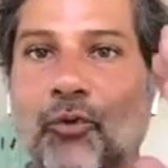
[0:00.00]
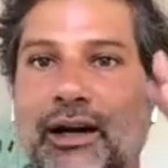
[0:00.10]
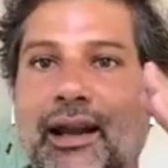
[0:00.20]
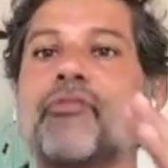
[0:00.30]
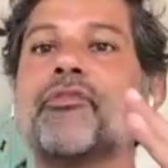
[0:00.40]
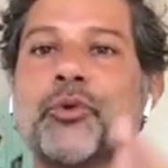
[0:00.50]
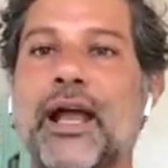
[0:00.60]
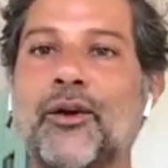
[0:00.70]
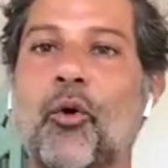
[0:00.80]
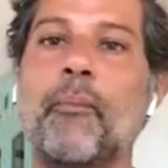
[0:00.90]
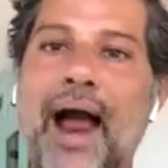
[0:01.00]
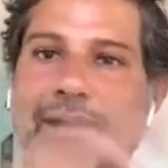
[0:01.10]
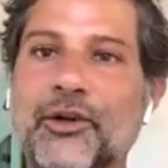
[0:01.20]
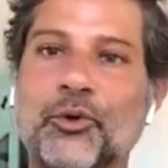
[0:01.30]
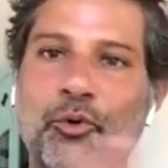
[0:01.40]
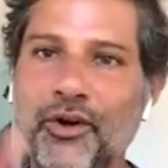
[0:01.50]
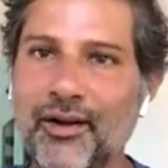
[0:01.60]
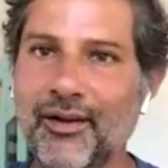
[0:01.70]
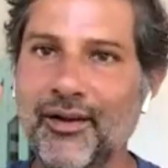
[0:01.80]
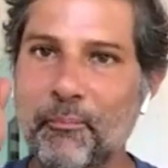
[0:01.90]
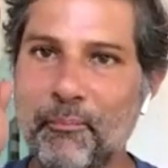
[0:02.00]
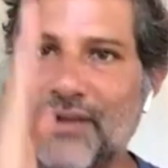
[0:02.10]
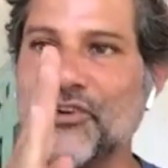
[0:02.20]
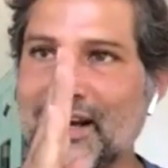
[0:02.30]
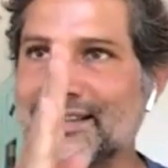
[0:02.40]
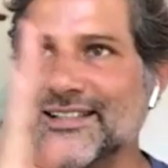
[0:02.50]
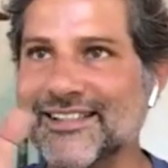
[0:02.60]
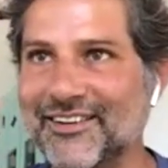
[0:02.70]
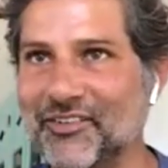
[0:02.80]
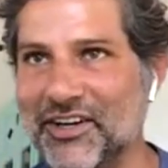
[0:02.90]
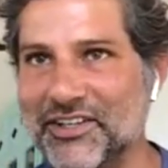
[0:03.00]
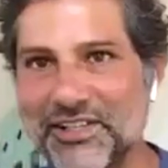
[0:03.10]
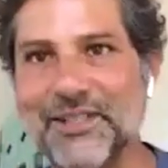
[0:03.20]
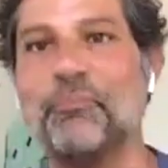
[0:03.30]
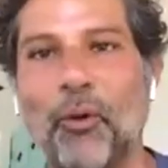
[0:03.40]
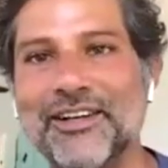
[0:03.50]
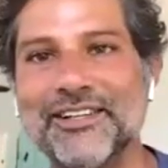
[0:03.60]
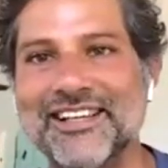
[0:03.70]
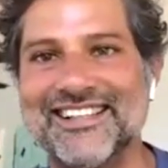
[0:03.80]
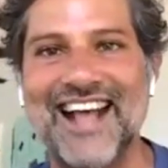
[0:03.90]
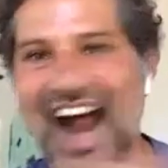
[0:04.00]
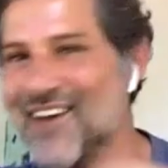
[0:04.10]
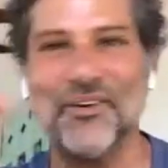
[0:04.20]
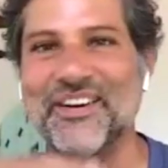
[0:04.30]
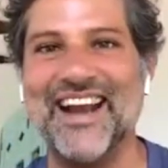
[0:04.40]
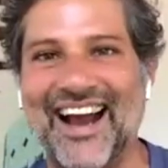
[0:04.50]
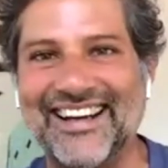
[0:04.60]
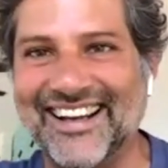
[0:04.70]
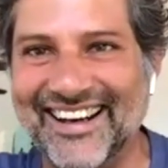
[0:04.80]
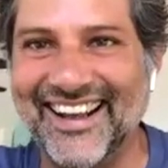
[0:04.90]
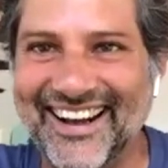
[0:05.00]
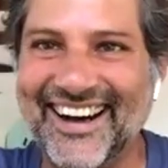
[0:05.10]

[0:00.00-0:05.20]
I would love to then go back to metrics versus bonuses. That would be ideal.